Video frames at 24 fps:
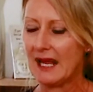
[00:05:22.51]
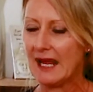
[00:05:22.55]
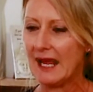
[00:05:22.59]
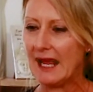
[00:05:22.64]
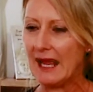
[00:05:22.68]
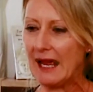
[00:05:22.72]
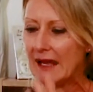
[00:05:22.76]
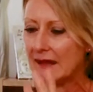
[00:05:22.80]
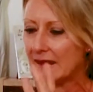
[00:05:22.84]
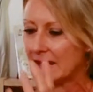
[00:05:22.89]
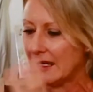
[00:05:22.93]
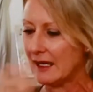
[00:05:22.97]

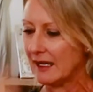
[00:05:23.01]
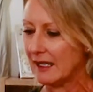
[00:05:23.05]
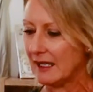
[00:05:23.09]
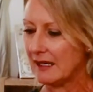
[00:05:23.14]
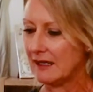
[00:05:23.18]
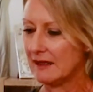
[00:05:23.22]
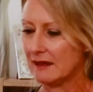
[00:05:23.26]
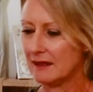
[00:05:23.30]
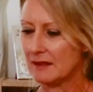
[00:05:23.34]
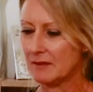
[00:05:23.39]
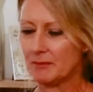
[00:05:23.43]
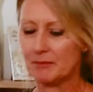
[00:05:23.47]
And they're
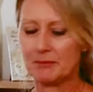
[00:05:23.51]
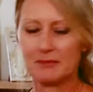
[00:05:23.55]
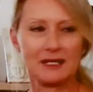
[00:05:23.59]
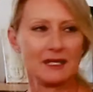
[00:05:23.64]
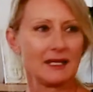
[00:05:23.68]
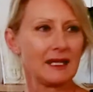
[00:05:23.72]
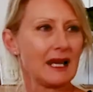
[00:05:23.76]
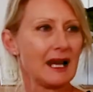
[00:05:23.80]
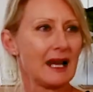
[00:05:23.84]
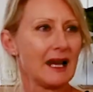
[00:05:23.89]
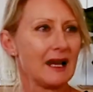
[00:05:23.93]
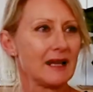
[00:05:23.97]
in the
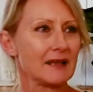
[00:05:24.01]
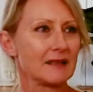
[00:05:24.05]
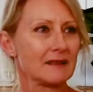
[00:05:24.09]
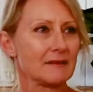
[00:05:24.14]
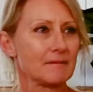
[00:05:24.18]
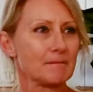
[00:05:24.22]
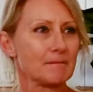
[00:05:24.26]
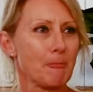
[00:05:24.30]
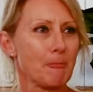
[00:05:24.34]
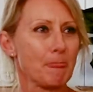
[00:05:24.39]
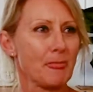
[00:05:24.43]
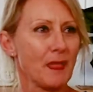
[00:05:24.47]

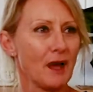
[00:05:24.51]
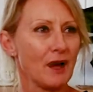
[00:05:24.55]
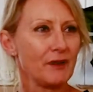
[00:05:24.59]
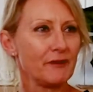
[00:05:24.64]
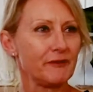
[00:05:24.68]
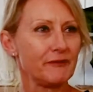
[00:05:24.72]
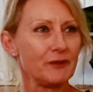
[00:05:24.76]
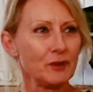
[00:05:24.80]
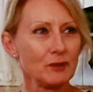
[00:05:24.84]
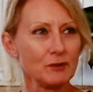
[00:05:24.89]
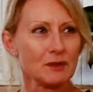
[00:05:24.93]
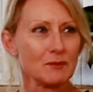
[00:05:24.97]
garden. I
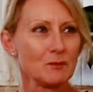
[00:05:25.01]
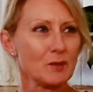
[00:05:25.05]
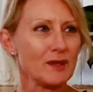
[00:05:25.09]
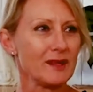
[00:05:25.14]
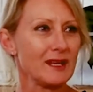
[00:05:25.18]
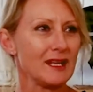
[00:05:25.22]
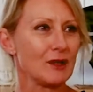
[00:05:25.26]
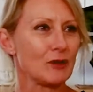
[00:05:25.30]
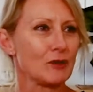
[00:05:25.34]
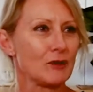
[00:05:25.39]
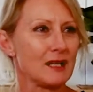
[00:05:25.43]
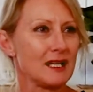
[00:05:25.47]
fill them with
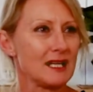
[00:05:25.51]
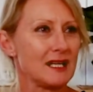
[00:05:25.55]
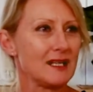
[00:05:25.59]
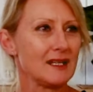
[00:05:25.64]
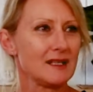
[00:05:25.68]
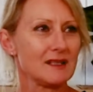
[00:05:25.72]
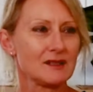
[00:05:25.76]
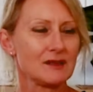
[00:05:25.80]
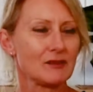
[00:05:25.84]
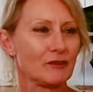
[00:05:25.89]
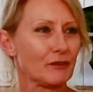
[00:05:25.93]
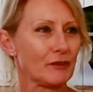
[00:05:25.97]

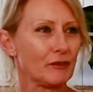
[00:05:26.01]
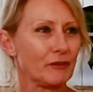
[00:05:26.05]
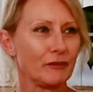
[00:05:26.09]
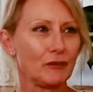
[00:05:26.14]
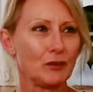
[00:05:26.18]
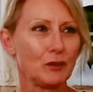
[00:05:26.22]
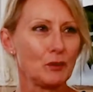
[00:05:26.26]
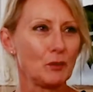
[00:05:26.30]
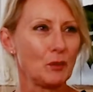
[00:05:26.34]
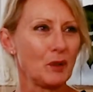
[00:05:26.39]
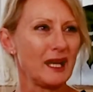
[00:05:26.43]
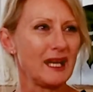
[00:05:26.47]
ingredients for a
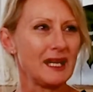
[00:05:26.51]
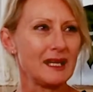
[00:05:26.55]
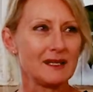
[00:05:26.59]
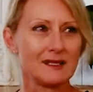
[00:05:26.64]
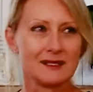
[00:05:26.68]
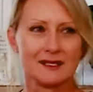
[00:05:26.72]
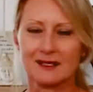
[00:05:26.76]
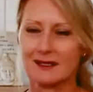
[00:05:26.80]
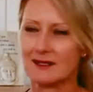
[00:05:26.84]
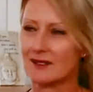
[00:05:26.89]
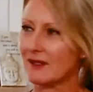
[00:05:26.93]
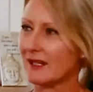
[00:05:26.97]
few weeks
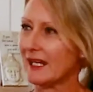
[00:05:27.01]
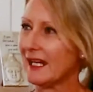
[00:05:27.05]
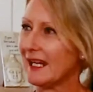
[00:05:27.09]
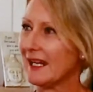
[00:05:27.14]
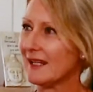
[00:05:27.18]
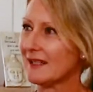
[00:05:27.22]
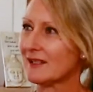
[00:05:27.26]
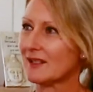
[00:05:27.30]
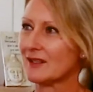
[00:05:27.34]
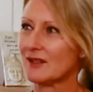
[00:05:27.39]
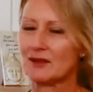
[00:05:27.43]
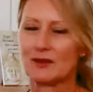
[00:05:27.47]
until they get
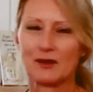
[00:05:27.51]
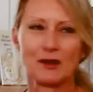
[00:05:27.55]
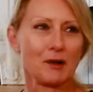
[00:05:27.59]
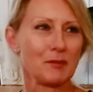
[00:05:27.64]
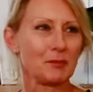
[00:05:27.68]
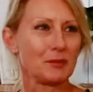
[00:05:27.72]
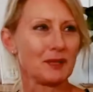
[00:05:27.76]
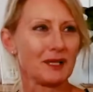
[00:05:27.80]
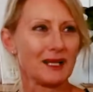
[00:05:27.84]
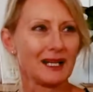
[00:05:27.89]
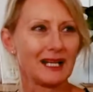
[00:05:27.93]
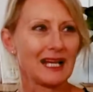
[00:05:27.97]
to the top,
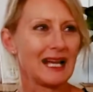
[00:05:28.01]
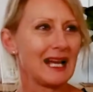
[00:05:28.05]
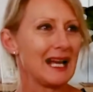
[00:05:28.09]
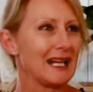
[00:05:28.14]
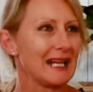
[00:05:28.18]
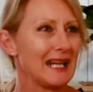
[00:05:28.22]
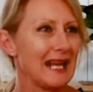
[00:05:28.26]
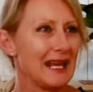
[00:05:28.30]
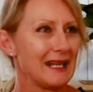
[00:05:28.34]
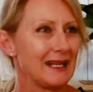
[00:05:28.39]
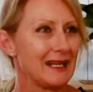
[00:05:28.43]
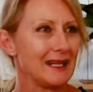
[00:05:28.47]
and I can't
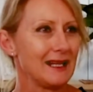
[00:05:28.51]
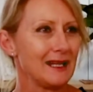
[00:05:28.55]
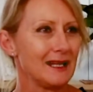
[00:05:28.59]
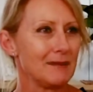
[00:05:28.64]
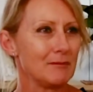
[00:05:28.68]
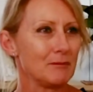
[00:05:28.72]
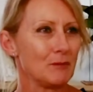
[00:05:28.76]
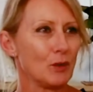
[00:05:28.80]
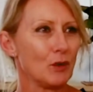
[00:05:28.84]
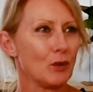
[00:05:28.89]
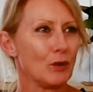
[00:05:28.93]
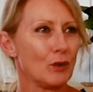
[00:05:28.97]
add any
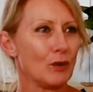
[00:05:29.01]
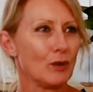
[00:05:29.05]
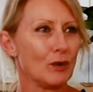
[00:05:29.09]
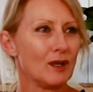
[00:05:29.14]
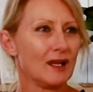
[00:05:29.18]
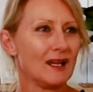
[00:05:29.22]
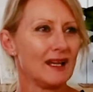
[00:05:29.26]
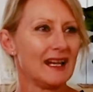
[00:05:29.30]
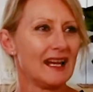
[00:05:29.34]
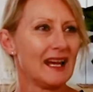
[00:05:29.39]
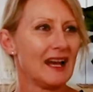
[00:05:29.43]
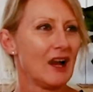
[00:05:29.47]
more.
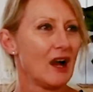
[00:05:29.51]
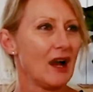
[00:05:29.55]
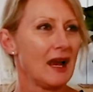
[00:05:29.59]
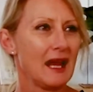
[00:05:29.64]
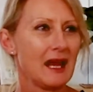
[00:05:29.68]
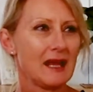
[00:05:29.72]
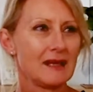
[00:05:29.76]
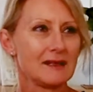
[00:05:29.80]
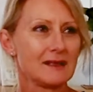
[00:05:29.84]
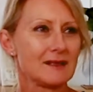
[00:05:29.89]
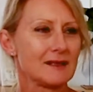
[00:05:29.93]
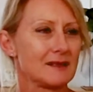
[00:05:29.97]
I
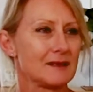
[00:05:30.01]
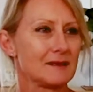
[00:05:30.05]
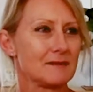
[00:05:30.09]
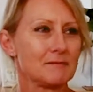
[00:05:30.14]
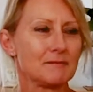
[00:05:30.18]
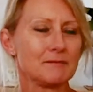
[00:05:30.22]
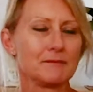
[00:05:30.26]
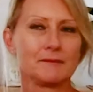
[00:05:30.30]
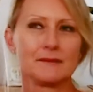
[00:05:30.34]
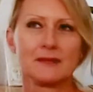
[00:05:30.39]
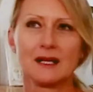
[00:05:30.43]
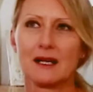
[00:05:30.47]
add
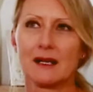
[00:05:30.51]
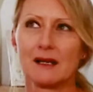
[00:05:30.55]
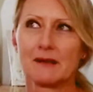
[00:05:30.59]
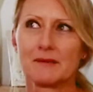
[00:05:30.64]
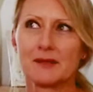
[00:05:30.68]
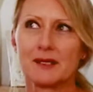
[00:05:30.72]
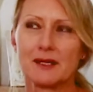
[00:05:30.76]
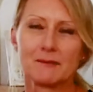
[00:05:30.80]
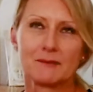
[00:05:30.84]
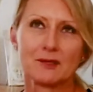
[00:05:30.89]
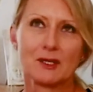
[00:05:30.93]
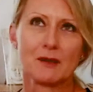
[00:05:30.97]
some,
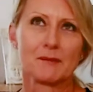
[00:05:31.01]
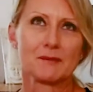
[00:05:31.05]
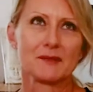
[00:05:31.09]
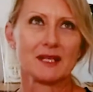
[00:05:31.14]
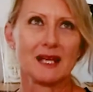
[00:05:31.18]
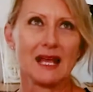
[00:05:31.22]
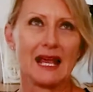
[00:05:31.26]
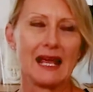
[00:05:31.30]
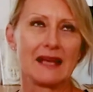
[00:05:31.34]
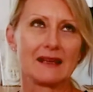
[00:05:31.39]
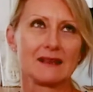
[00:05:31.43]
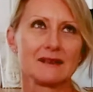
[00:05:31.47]
sometimes I
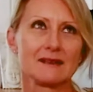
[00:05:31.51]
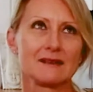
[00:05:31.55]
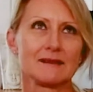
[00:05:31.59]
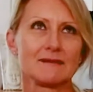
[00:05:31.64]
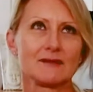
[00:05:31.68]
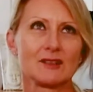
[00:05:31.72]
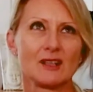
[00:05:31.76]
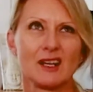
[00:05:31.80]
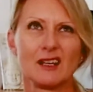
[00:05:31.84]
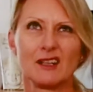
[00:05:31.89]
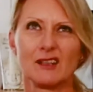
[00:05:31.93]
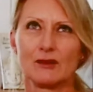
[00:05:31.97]
add a
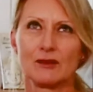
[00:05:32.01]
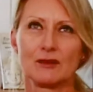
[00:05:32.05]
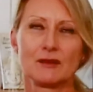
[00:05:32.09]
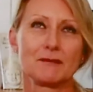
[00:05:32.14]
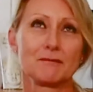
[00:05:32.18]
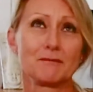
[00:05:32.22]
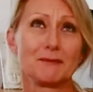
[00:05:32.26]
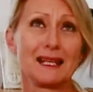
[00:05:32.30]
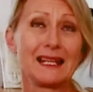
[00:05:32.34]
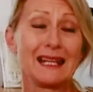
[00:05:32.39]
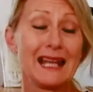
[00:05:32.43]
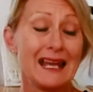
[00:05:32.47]
diluted
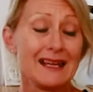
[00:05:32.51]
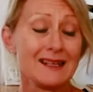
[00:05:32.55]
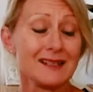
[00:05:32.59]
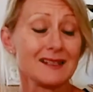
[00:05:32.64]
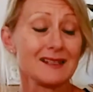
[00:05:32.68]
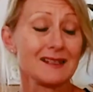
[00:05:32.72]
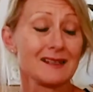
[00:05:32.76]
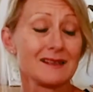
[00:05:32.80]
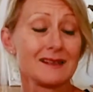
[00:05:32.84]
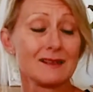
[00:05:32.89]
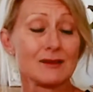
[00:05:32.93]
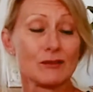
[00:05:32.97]

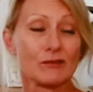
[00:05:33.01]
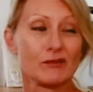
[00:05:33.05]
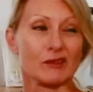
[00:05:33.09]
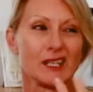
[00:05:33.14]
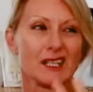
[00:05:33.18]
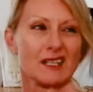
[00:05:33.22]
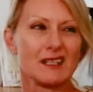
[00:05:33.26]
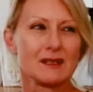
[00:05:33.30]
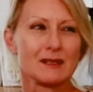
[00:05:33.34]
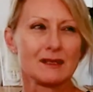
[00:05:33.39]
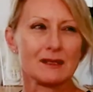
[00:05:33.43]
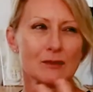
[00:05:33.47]
molasses to really
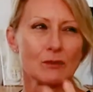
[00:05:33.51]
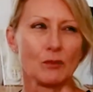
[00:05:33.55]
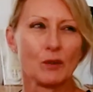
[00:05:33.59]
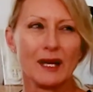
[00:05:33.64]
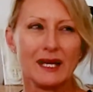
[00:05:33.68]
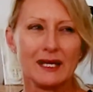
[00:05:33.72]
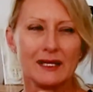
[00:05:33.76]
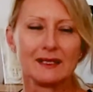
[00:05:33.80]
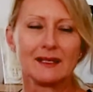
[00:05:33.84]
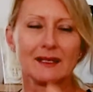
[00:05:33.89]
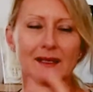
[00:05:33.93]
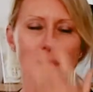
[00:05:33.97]

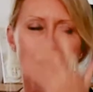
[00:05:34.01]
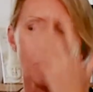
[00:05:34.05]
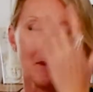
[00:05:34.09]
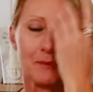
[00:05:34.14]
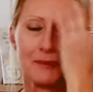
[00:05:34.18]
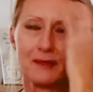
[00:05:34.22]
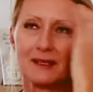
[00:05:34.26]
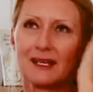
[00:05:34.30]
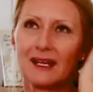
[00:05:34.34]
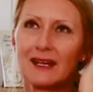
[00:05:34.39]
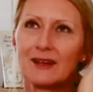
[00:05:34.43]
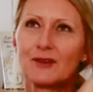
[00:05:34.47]
sweeten it up and
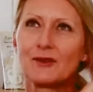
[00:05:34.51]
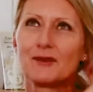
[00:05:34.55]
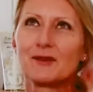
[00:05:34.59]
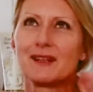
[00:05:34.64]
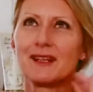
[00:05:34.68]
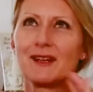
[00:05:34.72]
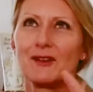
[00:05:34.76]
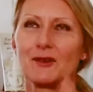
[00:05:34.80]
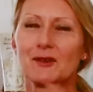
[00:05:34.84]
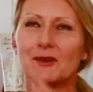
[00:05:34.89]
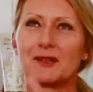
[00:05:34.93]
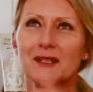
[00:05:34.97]
get all the
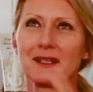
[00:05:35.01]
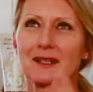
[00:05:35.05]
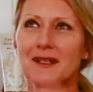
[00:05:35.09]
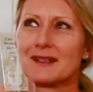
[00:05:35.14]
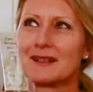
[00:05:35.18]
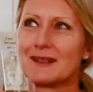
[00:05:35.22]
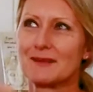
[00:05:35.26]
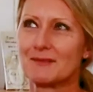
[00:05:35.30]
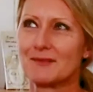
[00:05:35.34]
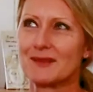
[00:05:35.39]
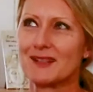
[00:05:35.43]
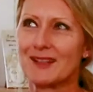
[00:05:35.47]

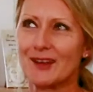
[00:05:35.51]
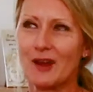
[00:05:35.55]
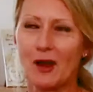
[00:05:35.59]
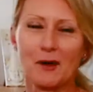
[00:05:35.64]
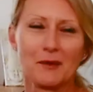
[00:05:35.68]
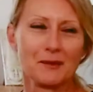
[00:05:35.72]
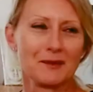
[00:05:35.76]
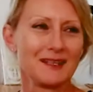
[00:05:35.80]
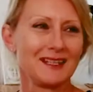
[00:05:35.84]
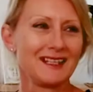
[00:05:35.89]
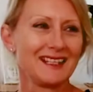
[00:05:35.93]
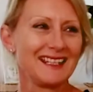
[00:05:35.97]
organisms
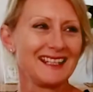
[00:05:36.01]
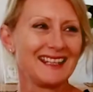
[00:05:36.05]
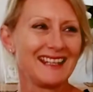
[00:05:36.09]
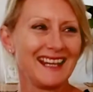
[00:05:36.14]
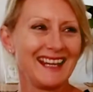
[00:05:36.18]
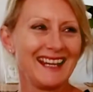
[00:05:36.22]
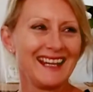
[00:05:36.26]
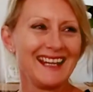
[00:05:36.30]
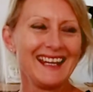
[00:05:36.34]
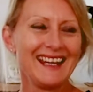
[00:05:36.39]
going in there.